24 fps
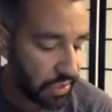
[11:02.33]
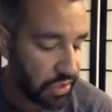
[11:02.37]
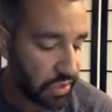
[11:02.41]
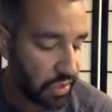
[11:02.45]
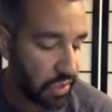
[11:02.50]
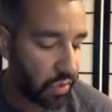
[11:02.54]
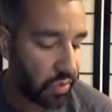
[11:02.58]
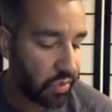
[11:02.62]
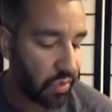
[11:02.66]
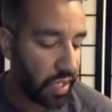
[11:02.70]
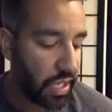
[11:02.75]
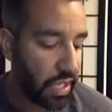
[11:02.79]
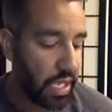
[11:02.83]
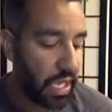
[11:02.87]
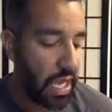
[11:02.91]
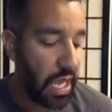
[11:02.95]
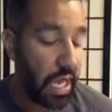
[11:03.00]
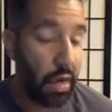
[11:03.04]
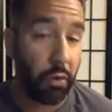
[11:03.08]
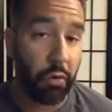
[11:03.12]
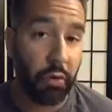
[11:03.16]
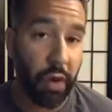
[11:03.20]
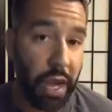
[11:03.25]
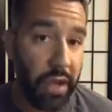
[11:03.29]
So
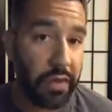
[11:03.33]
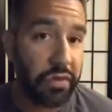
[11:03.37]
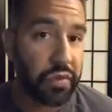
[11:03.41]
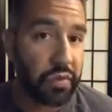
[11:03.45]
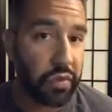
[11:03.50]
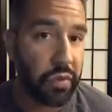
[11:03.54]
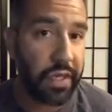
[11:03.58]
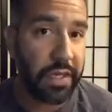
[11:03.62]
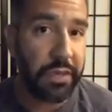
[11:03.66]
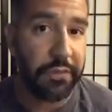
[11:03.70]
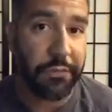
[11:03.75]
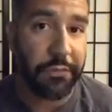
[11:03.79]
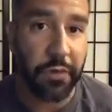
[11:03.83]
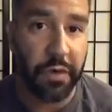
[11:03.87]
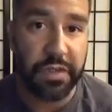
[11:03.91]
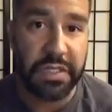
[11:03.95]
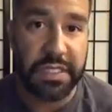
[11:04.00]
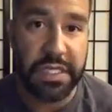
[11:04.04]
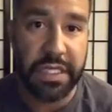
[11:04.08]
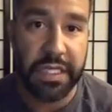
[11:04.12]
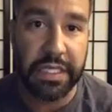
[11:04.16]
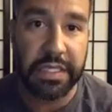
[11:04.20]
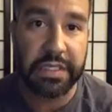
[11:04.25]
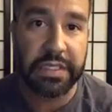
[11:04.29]
around
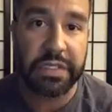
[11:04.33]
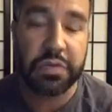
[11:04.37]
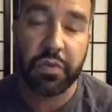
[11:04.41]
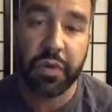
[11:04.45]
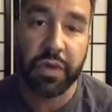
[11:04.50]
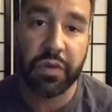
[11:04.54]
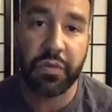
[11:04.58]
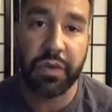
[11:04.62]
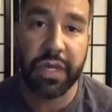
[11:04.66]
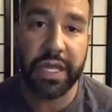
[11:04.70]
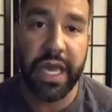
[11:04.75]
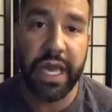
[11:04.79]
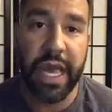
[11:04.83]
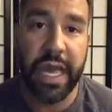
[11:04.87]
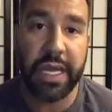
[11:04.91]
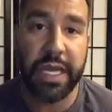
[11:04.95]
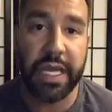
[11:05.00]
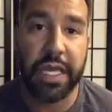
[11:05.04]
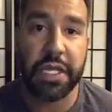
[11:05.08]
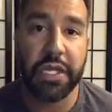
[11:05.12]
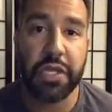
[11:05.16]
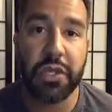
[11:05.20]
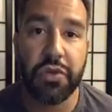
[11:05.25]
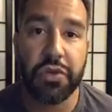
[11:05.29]
2014 is when we had
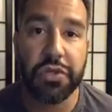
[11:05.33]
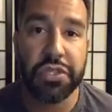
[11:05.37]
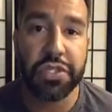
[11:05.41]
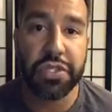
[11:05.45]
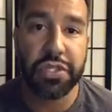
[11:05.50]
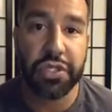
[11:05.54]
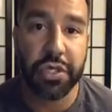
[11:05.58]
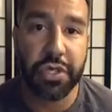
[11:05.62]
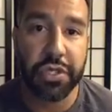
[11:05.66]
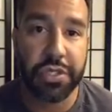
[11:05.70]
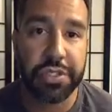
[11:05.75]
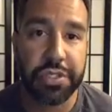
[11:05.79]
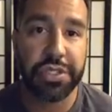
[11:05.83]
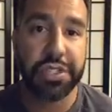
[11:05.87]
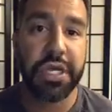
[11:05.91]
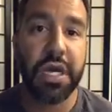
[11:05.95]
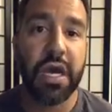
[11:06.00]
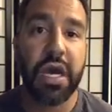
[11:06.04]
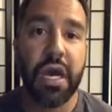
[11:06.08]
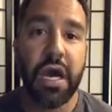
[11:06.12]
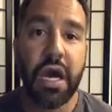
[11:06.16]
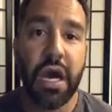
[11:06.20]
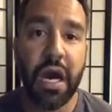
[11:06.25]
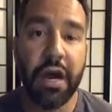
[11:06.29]
a huge surge
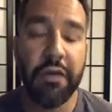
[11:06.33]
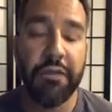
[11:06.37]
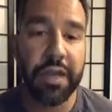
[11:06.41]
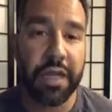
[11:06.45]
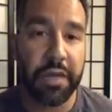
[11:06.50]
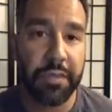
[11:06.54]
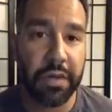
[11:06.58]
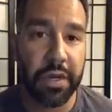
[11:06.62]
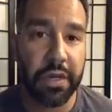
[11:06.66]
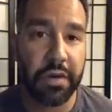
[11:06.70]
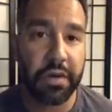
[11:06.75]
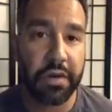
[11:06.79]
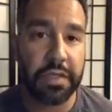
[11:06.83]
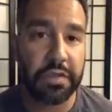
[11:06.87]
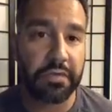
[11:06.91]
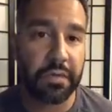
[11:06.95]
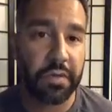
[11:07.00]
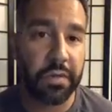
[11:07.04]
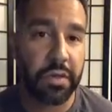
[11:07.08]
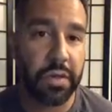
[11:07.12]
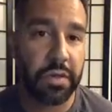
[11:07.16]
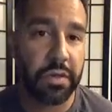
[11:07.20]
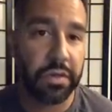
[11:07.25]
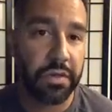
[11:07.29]
of immigrants
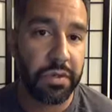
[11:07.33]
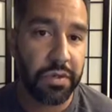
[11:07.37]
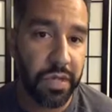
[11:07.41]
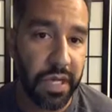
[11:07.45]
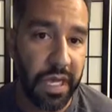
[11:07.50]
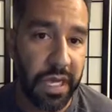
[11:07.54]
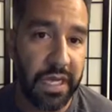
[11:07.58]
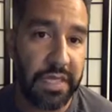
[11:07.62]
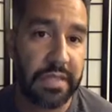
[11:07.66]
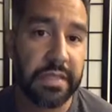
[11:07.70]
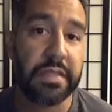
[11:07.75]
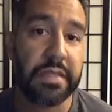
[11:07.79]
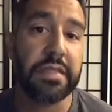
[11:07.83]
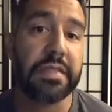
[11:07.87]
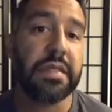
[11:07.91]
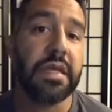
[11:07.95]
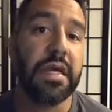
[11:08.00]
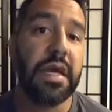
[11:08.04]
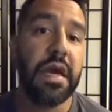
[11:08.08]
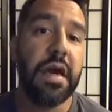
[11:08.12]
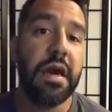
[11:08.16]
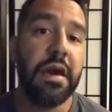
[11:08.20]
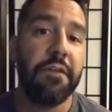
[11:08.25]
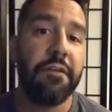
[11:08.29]
from Honduras,
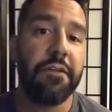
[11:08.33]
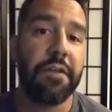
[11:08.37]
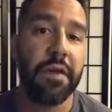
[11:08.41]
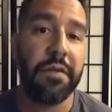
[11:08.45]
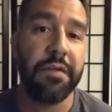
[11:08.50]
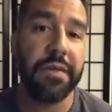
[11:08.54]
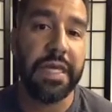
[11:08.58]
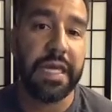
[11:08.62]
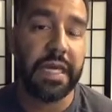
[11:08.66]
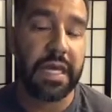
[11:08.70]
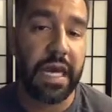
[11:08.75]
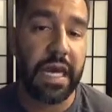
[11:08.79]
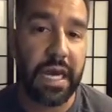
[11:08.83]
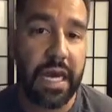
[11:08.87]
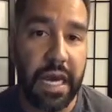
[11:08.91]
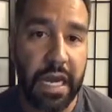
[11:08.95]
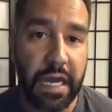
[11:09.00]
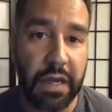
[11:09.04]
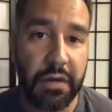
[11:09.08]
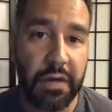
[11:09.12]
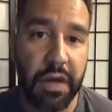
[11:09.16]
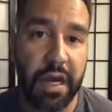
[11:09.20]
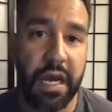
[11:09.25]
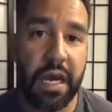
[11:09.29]
from
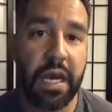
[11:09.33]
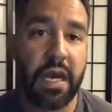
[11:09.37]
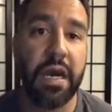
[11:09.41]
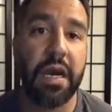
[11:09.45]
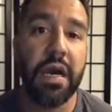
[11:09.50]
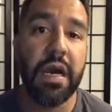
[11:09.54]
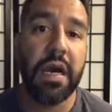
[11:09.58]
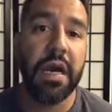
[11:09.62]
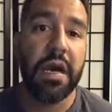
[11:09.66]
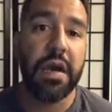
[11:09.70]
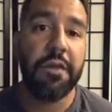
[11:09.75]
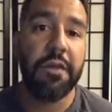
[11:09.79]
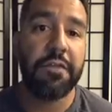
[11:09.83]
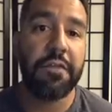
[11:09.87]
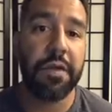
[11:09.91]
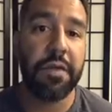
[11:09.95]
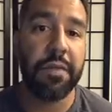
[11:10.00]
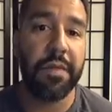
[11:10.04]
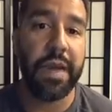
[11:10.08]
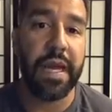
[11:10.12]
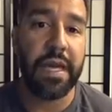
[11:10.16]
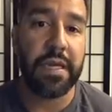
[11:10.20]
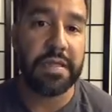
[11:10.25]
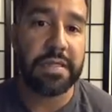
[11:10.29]
Nicaragua,
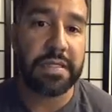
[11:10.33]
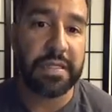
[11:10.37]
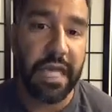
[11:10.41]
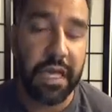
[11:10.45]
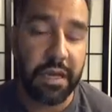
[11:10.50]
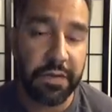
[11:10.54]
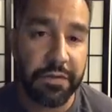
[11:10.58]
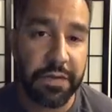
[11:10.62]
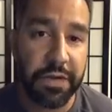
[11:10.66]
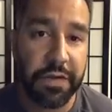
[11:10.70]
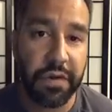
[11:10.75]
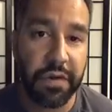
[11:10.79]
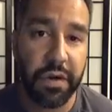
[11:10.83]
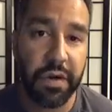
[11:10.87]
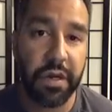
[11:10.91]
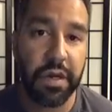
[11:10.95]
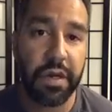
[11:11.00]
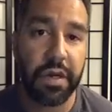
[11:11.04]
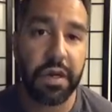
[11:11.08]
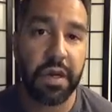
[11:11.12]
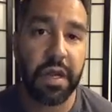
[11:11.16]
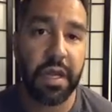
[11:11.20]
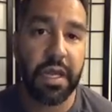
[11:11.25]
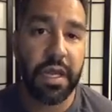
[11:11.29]
from El
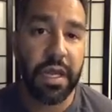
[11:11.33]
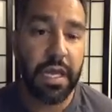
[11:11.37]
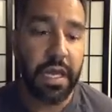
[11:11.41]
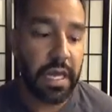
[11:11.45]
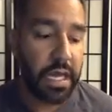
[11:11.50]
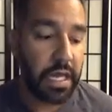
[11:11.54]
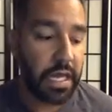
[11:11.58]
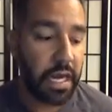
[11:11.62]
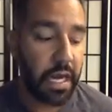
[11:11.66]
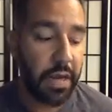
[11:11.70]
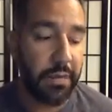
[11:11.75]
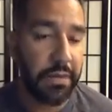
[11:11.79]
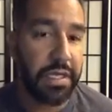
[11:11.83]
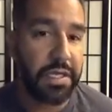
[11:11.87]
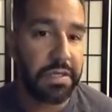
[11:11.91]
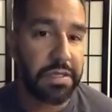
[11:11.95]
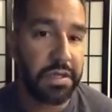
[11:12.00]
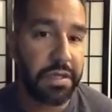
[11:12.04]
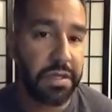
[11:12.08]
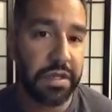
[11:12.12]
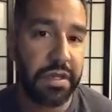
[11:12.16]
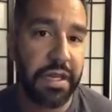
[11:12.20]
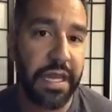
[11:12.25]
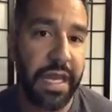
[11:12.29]
Salvador, coming
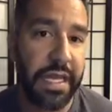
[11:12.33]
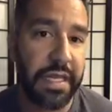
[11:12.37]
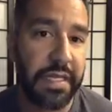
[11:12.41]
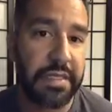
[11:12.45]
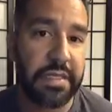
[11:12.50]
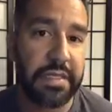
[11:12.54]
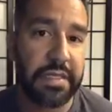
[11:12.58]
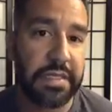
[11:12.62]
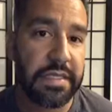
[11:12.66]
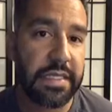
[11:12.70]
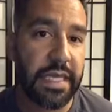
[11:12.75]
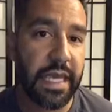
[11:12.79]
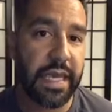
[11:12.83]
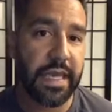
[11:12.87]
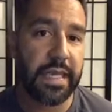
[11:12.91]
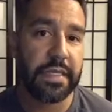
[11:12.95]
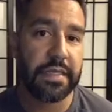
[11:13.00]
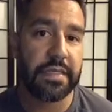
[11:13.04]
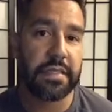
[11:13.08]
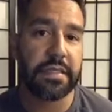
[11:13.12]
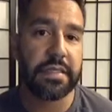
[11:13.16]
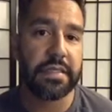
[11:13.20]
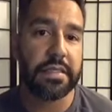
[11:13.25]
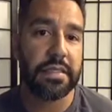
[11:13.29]
to the United
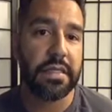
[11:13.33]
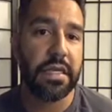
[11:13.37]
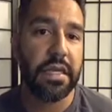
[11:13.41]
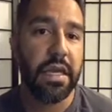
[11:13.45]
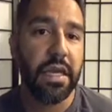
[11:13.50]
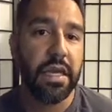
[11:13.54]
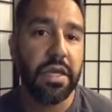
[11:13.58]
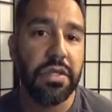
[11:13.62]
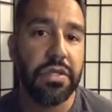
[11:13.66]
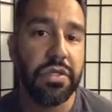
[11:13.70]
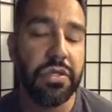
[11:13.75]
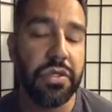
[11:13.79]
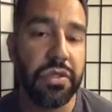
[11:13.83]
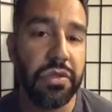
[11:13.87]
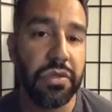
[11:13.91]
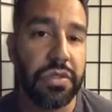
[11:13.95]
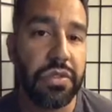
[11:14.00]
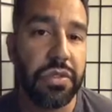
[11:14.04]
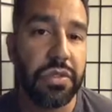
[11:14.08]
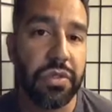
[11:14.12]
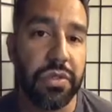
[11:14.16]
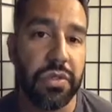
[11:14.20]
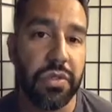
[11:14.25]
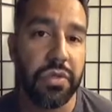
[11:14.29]
States due
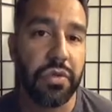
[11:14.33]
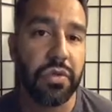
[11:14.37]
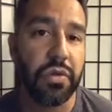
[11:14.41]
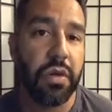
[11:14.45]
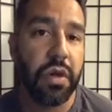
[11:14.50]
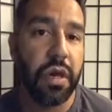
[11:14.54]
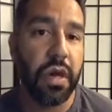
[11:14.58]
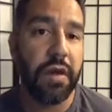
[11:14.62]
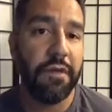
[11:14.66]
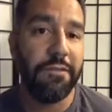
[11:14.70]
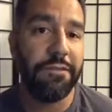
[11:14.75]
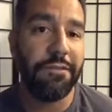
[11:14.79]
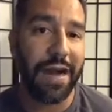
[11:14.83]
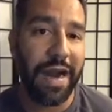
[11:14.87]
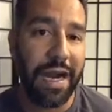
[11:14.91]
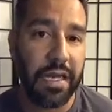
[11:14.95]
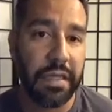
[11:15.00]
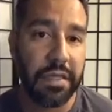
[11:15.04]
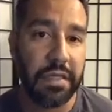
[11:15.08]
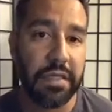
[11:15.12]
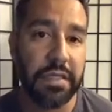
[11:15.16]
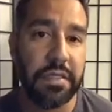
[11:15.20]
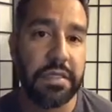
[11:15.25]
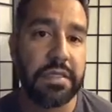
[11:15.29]
to
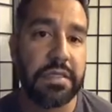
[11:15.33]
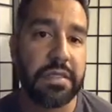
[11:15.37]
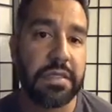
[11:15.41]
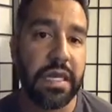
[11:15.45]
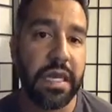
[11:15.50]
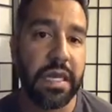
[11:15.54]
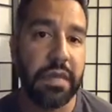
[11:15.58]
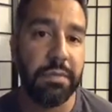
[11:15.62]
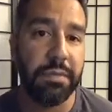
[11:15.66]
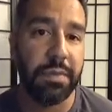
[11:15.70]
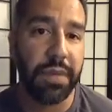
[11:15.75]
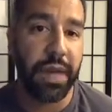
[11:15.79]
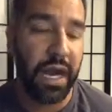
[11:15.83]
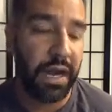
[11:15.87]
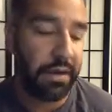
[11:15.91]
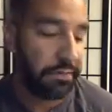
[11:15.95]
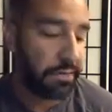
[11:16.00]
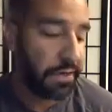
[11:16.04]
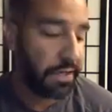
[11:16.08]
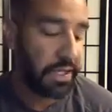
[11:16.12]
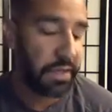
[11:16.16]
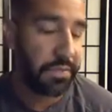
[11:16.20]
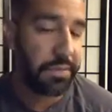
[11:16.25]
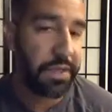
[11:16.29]
violence and
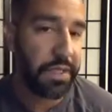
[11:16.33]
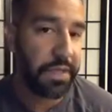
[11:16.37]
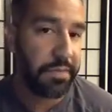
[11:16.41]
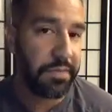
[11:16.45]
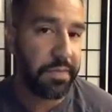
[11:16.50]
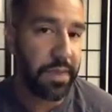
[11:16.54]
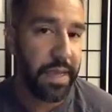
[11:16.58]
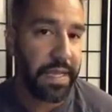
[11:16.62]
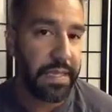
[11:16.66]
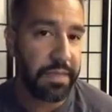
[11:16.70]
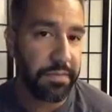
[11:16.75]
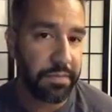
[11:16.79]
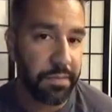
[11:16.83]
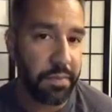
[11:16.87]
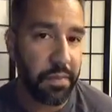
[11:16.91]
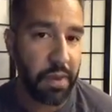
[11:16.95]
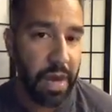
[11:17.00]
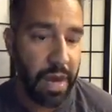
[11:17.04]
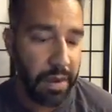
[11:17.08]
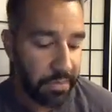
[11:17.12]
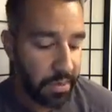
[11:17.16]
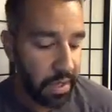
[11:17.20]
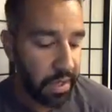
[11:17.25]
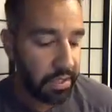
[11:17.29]
poverty, but
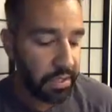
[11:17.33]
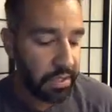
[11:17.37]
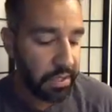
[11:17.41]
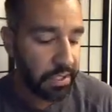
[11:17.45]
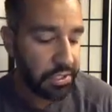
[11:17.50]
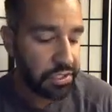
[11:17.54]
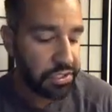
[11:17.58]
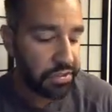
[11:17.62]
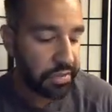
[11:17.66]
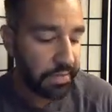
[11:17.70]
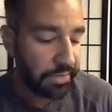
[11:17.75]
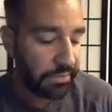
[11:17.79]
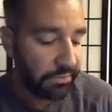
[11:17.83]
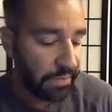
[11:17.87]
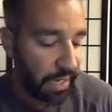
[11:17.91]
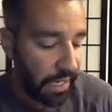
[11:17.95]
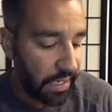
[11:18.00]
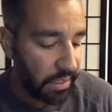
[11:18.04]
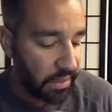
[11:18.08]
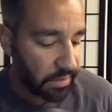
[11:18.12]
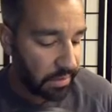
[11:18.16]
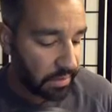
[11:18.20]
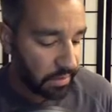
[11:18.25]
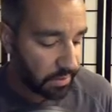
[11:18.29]
primarily extreme
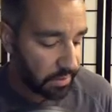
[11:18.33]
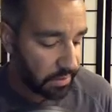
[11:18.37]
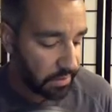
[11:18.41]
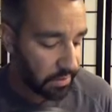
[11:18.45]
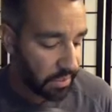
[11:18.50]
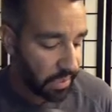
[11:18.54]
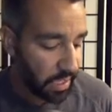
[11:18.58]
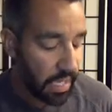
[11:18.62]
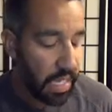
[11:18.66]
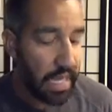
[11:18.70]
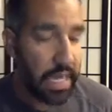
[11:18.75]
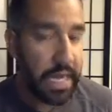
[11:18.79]
violence.